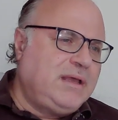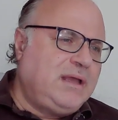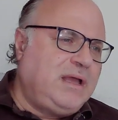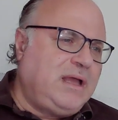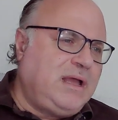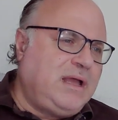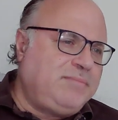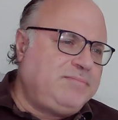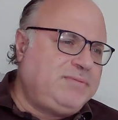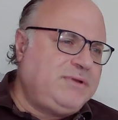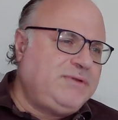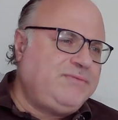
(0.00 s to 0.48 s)

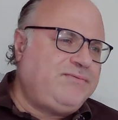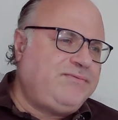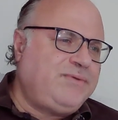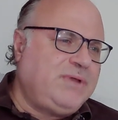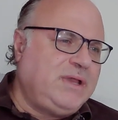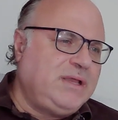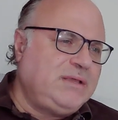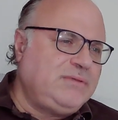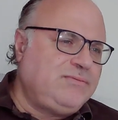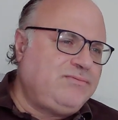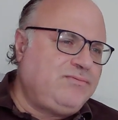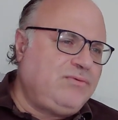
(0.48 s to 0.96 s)

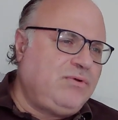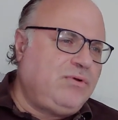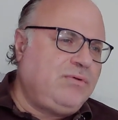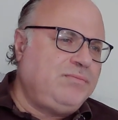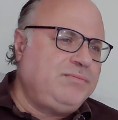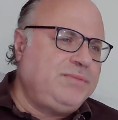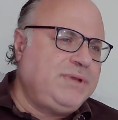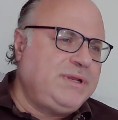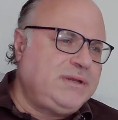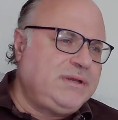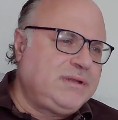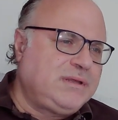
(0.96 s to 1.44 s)
Amplified
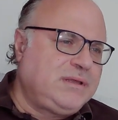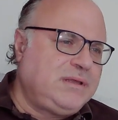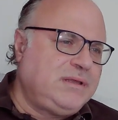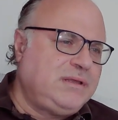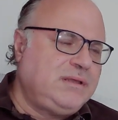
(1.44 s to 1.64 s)
warming